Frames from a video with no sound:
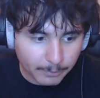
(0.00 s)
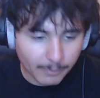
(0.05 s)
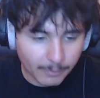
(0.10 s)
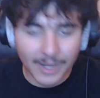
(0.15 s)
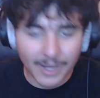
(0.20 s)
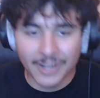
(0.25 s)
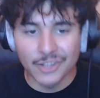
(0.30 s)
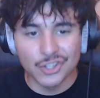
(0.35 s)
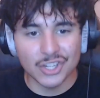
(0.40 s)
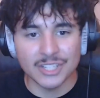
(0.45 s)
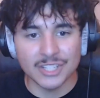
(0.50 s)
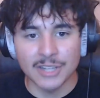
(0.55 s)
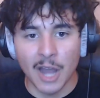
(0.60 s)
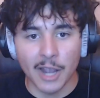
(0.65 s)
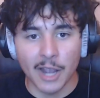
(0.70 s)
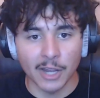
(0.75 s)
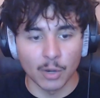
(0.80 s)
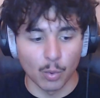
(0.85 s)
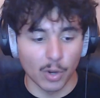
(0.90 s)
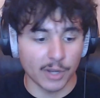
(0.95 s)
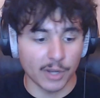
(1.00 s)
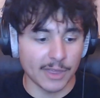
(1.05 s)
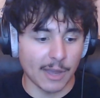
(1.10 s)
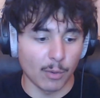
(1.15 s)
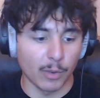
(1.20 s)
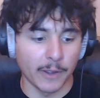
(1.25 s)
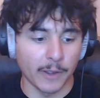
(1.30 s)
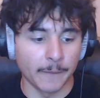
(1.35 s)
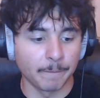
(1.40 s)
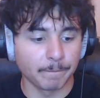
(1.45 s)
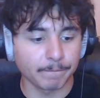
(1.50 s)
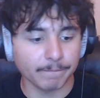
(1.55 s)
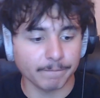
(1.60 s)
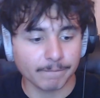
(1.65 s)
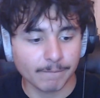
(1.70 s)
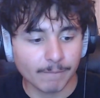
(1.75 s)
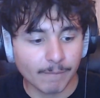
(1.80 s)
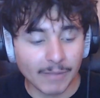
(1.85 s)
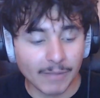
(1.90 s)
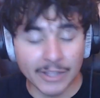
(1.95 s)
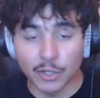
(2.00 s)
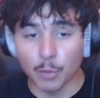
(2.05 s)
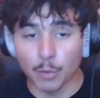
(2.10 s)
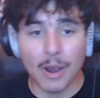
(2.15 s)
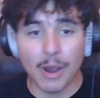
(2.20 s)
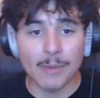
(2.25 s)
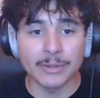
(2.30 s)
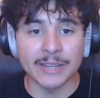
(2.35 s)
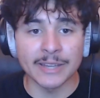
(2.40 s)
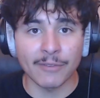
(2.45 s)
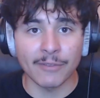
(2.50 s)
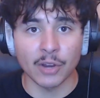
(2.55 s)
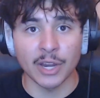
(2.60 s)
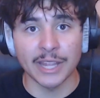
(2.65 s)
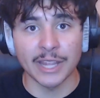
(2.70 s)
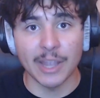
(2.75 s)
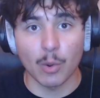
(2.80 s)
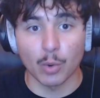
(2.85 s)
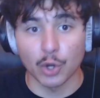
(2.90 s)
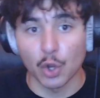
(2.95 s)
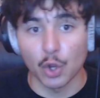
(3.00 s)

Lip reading: It's just not going to work that way. And you're probably never going to get where you